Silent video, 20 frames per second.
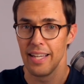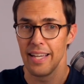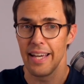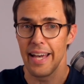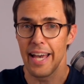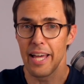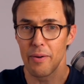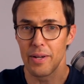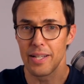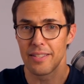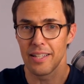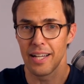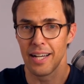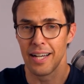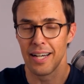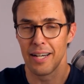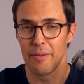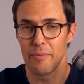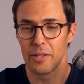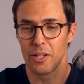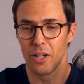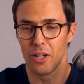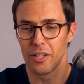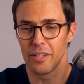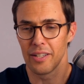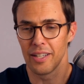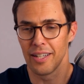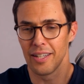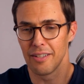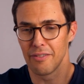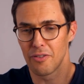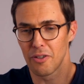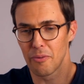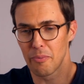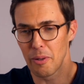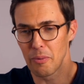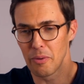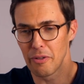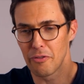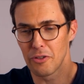Anyways, I've been gone for
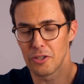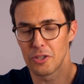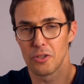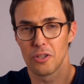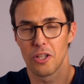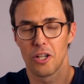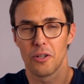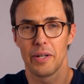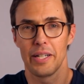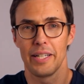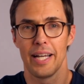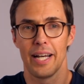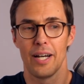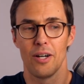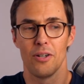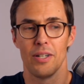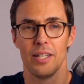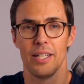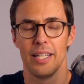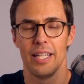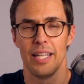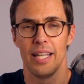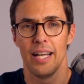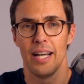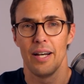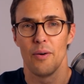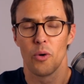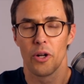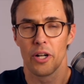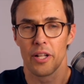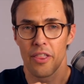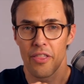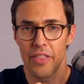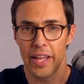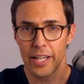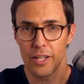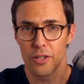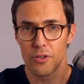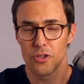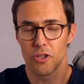too long right now. I want to
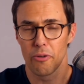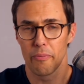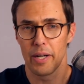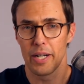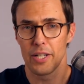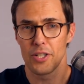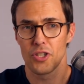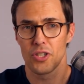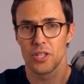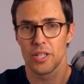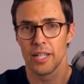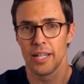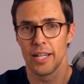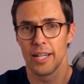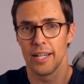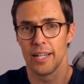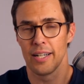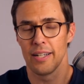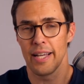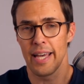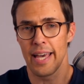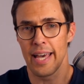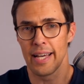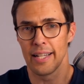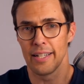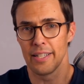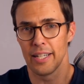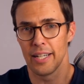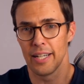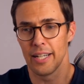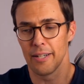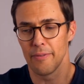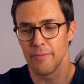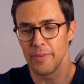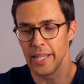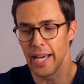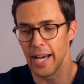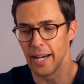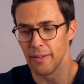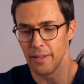thank you so much. I
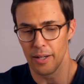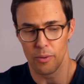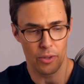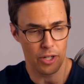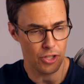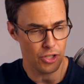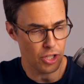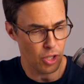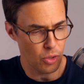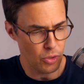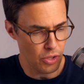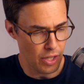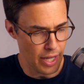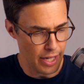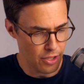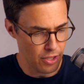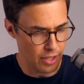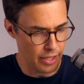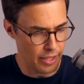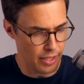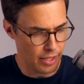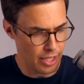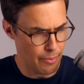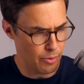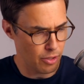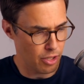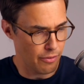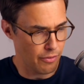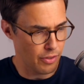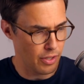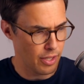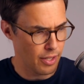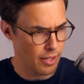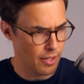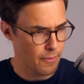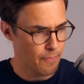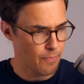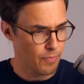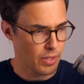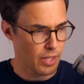want to show you actually a couple of
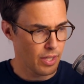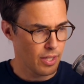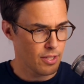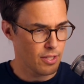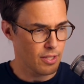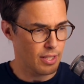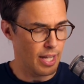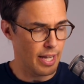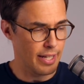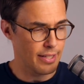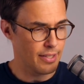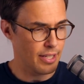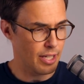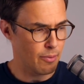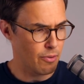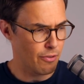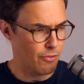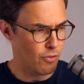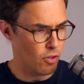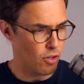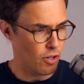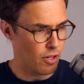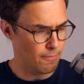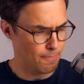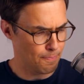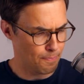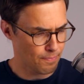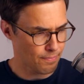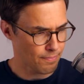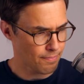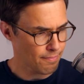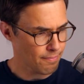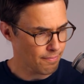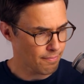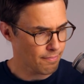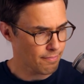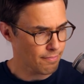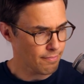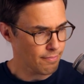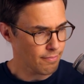slides here before
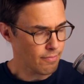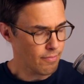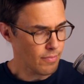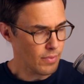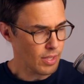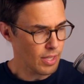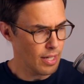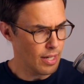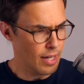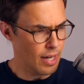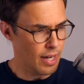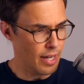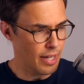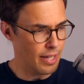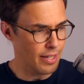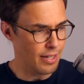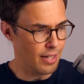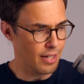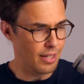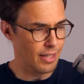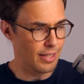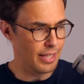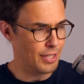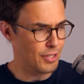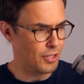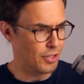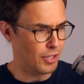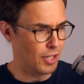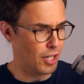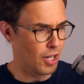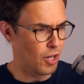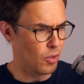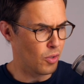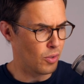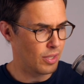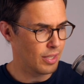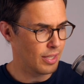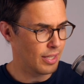I let you go.